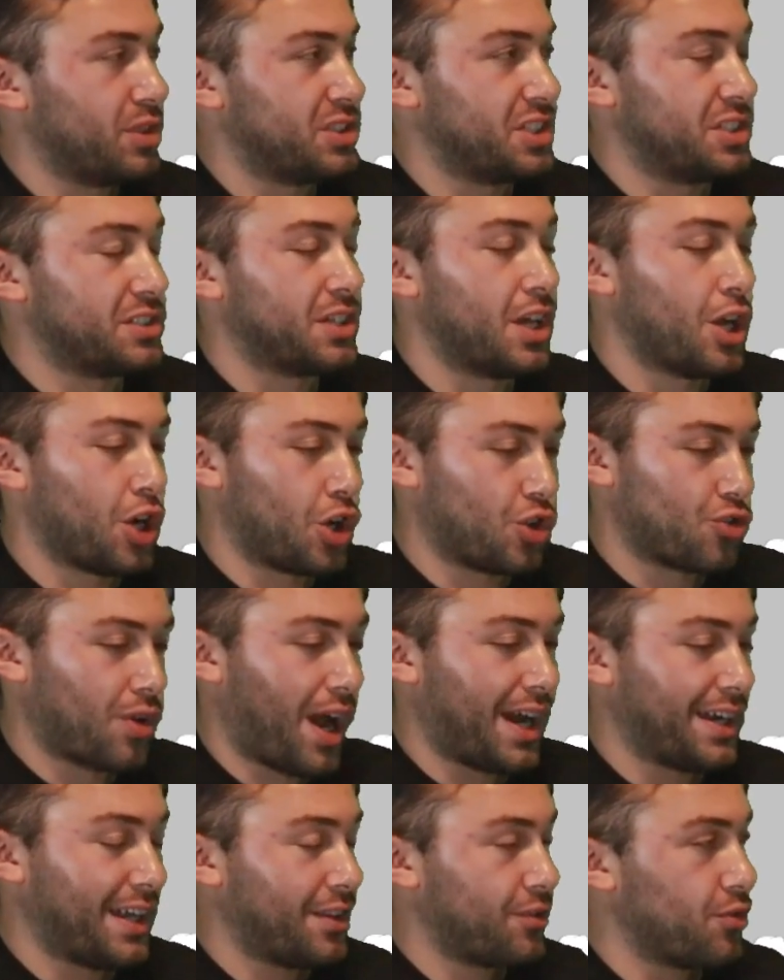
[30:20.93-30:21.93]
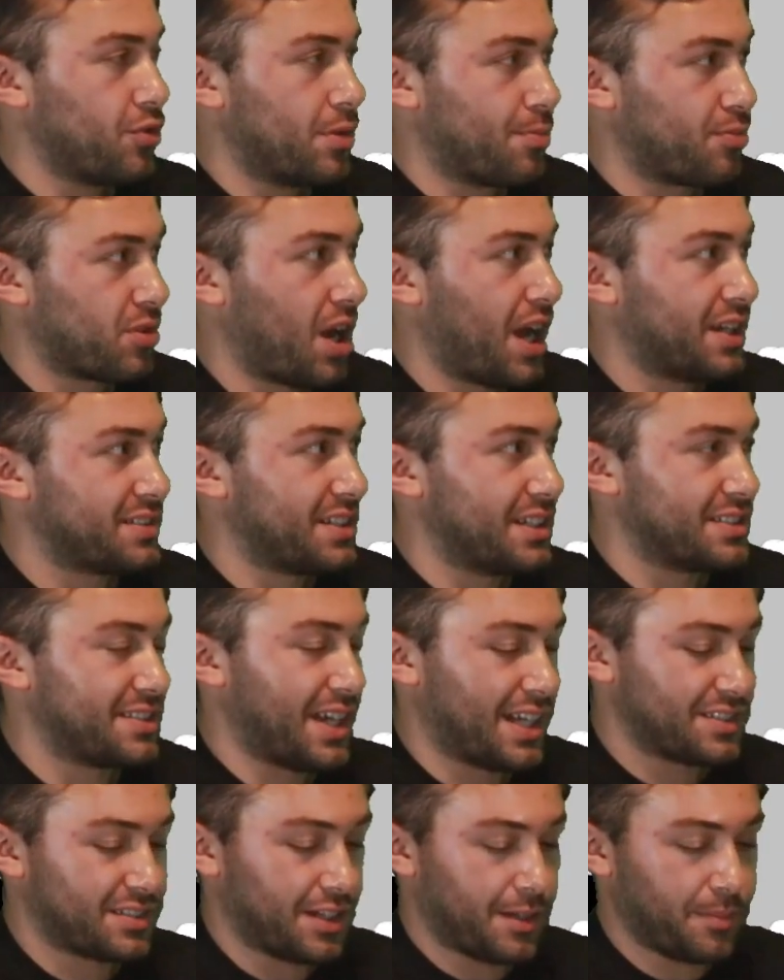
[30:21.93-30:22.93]
which is grinding through the process?
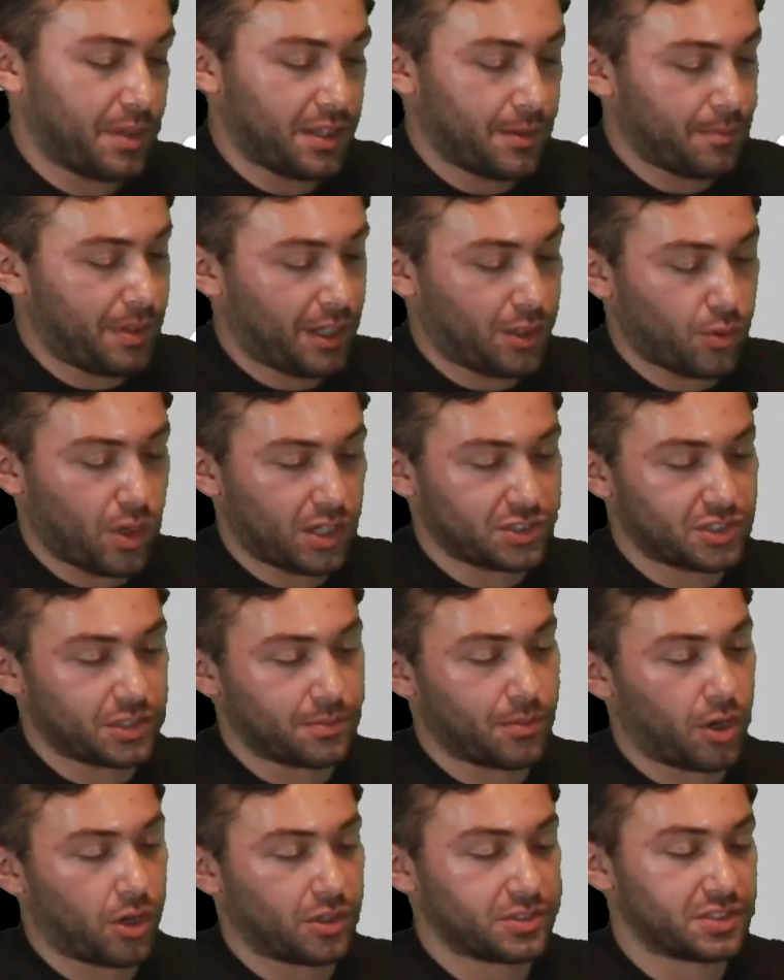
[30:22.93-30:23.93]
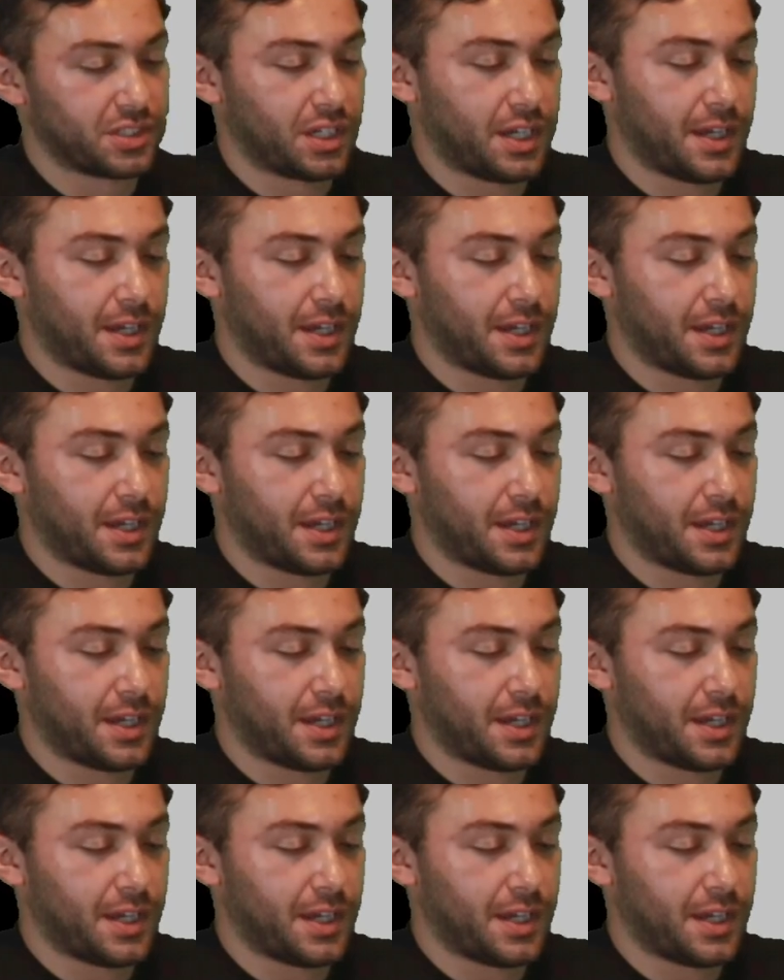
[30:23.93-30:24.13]
That's going to be the big question, Mars.